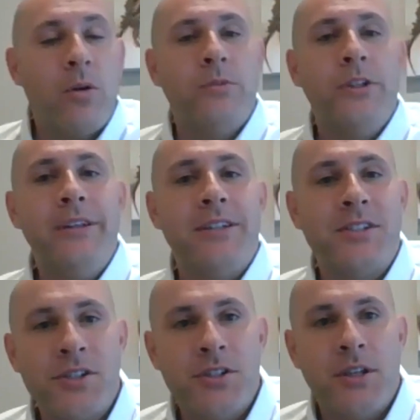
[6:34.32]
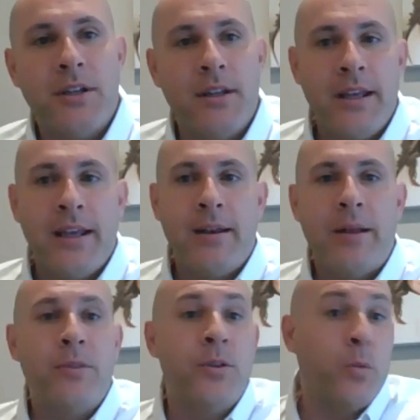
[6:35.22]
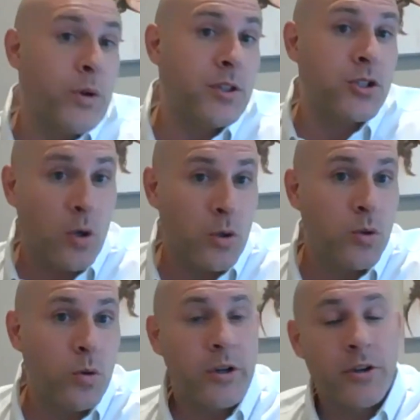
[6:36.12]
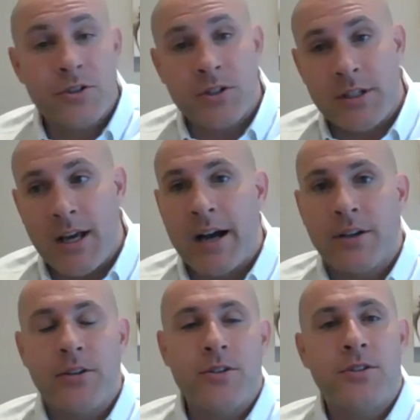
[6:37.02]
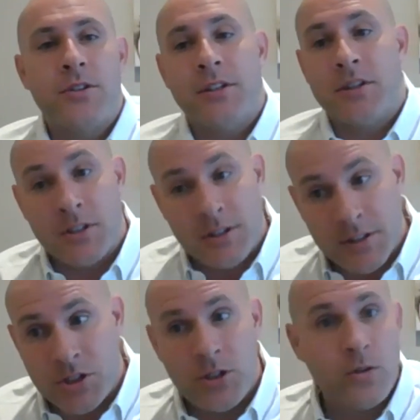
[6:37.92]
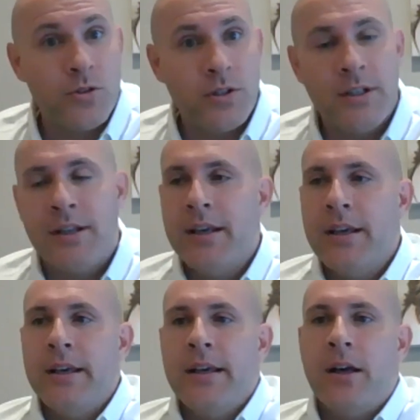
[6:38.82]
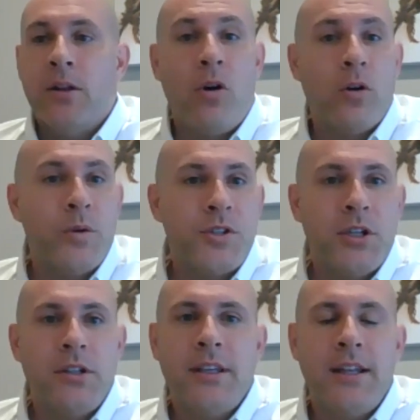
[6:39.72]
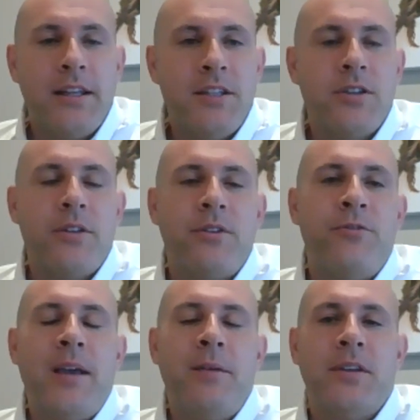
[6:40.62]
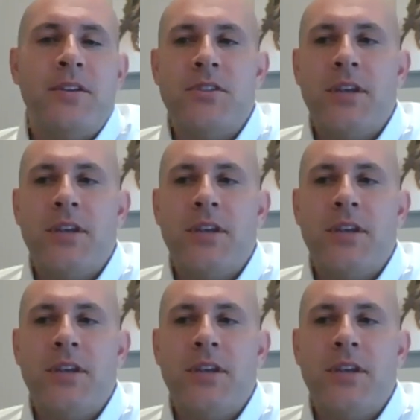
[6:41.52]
really assisted in with the social workers, the doctors, the children, along with Jillian and these other families.